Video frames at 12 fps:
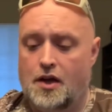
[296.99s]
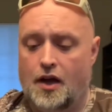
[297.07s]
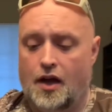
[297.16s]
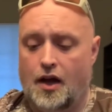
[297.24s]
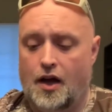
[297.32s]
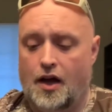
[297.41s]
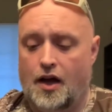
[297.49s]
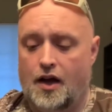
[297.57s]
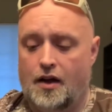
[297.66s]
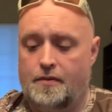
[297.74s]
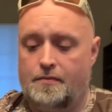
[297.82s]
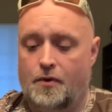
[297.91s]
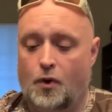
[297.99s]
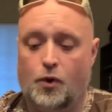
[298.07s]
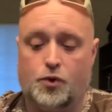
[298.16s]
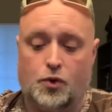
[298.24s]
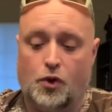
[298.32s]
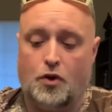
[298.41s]

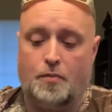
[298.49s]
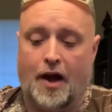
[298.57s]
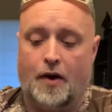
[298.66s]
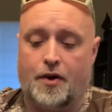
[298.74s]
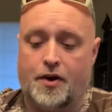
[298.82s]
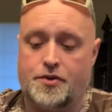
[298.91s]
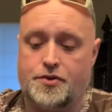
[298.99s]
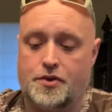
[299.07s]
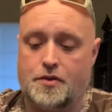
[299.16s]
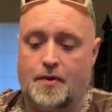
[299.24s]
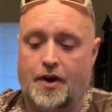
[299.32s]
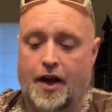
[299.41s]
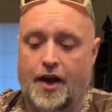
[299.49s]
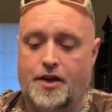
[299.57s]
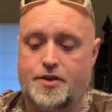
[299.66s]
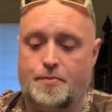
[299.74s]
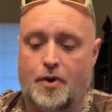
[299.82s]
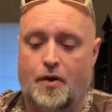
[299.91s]
Ultra low power consumer, and
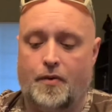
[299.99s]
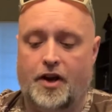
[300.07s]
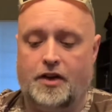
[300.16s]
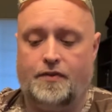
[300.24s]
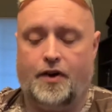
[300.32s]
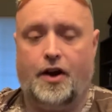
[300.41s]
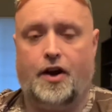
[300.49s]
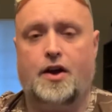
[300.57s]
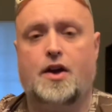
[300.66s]
smart rangefinder.